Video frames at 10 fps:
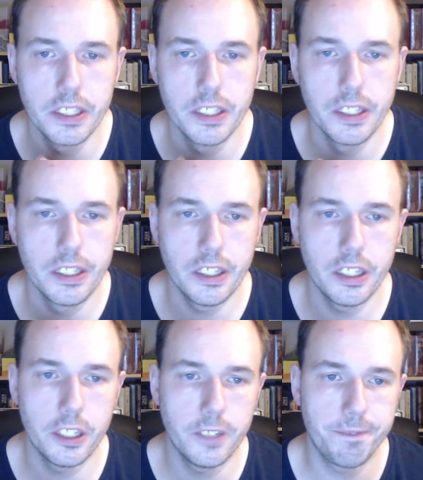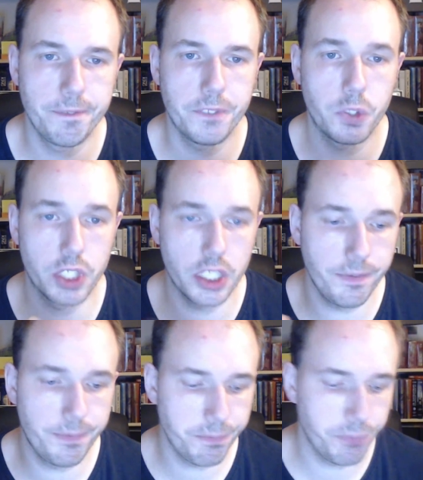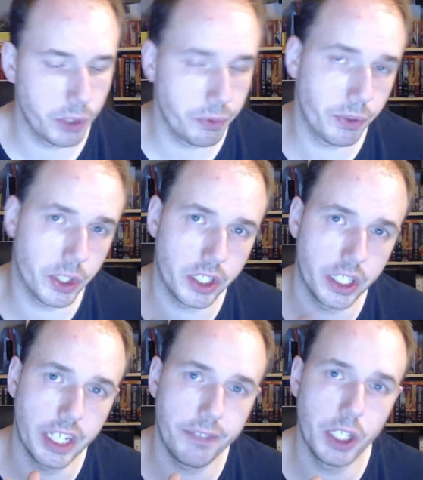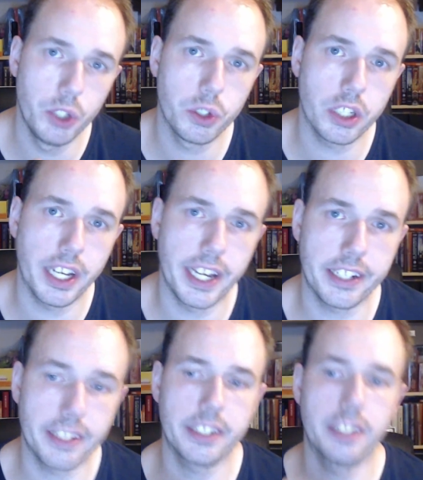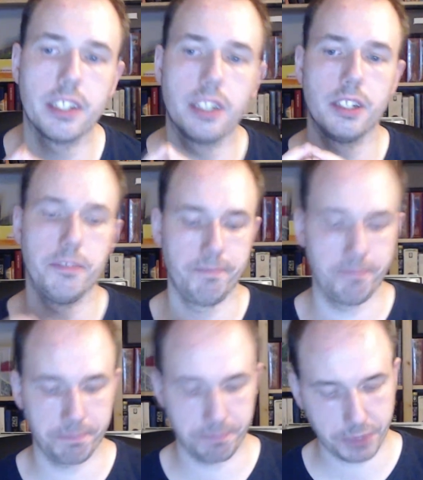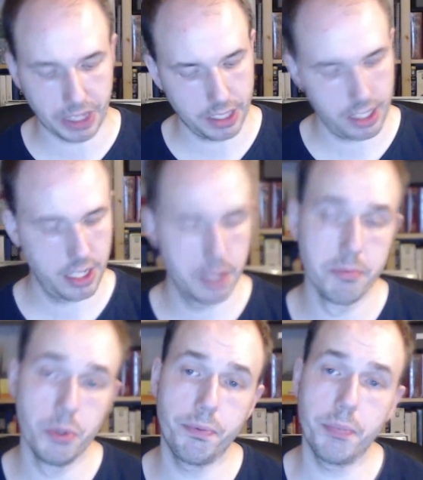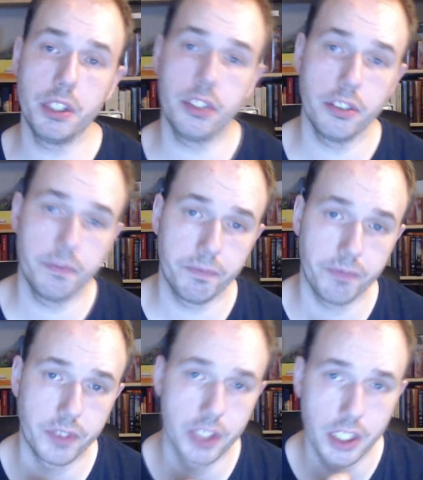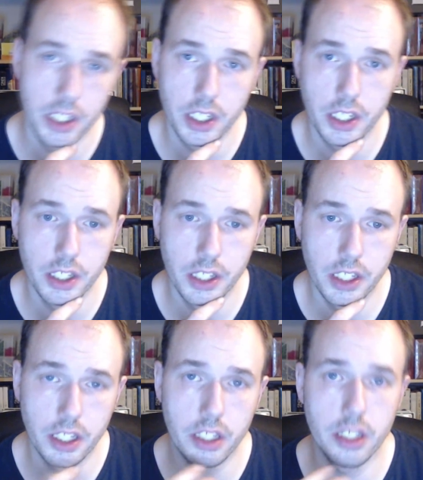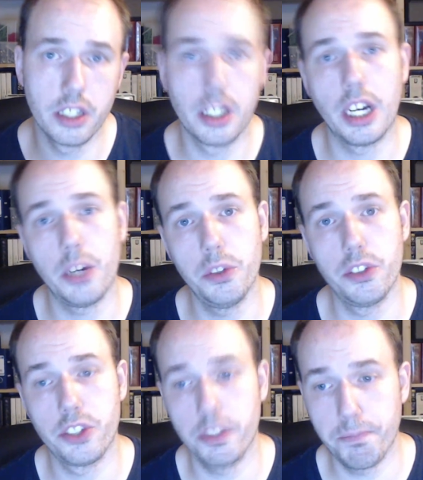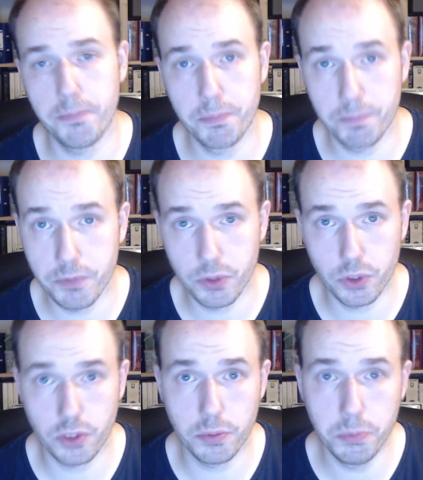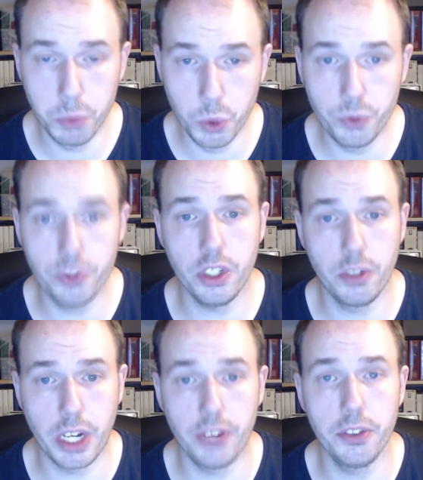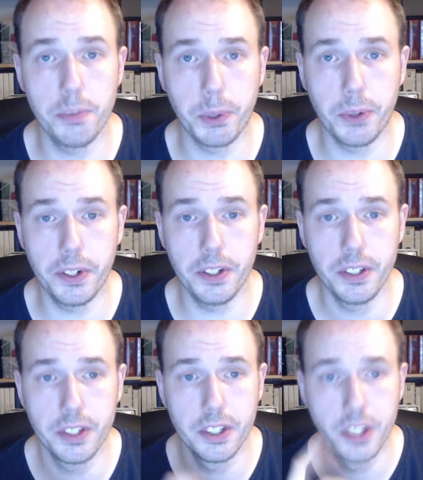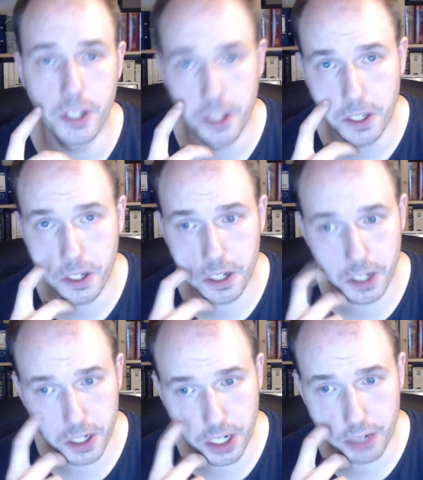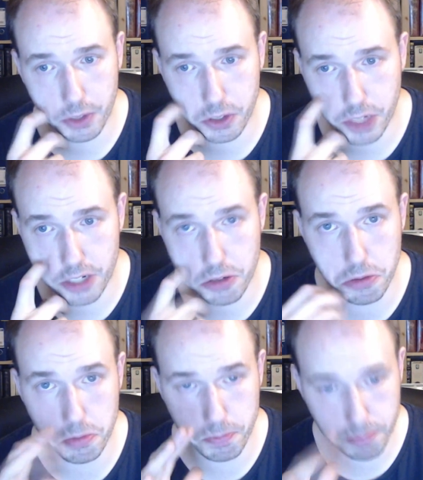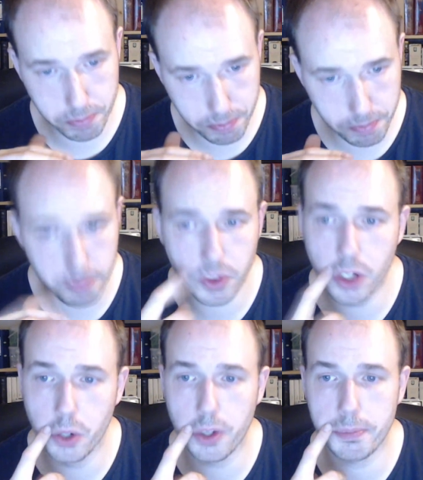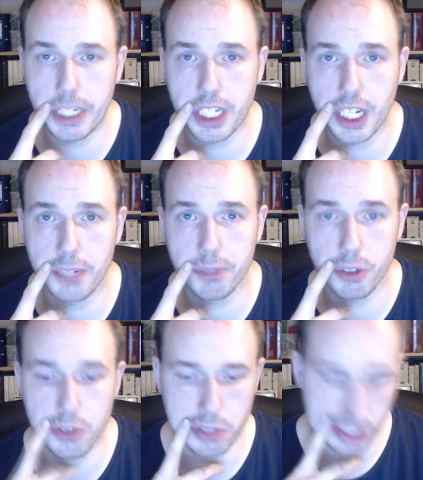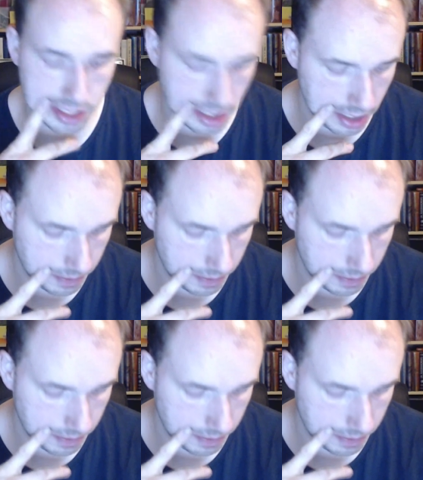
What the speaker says: Today we will have a look at the movement, how the ship moves around the board. I will try to lower my cam so you can